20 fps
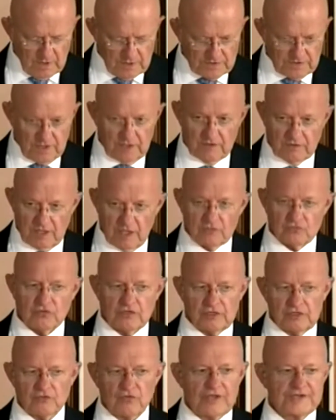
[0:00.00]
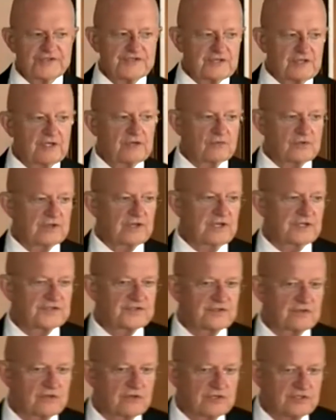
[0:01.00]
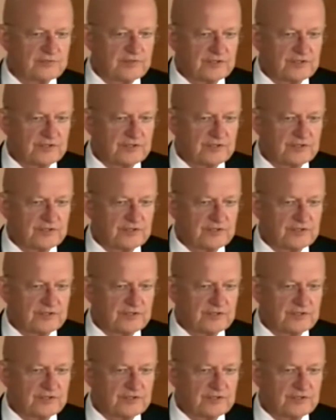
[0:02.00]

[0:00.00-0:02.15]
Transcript: So I really resonate with that series